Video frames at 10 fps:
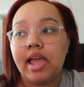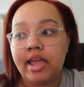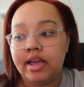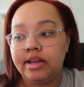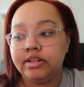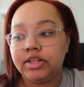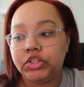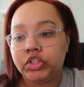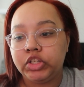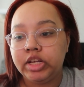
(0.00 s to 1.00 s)
and
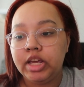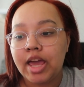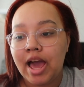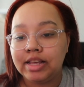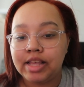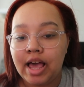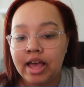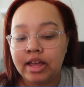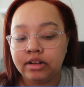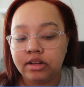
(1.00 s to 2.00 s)
she has
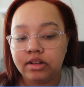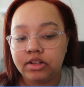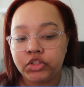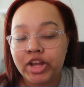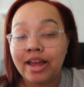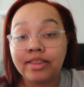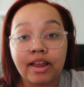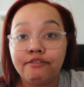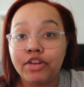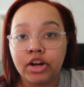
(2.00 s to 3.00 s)
had she had like
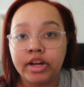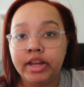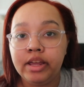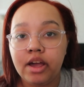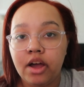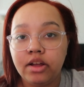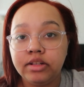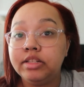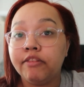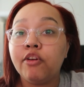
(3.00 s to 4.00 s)
a very
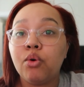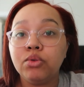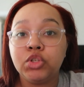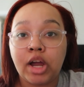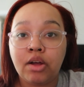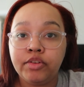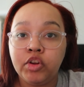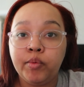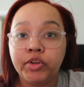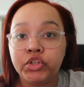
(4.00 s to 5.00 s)
difficult
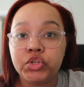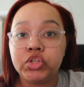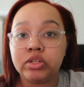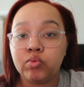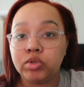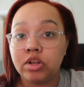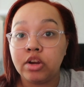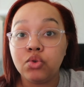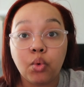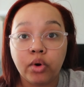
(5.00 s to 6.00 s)
childhood where she just was
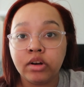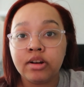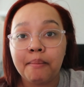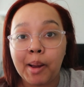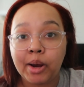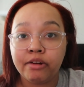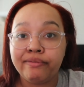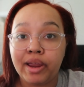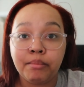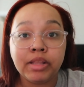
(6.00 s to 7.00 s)
ignored by her
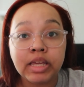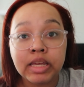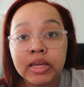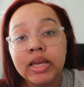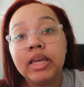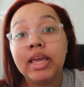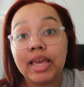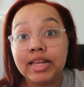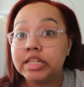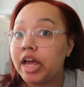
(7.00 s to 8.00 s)
family
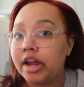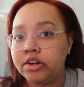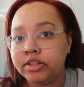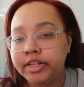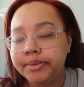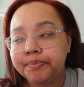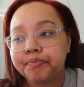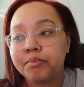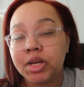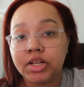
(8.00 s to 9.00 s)
entirely
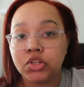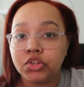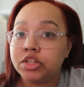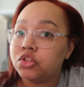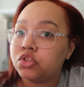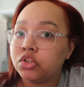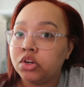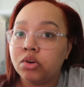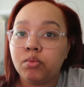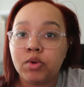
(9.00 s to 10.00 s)
because her
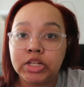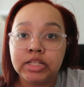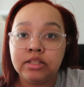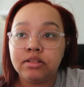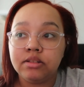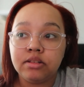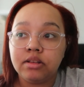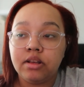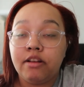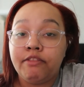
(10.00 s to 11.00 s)
sister was
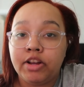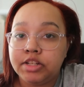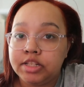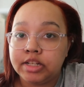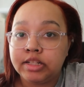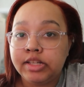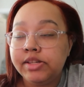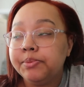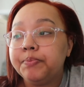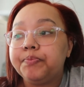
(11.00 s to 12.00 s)
very sickly.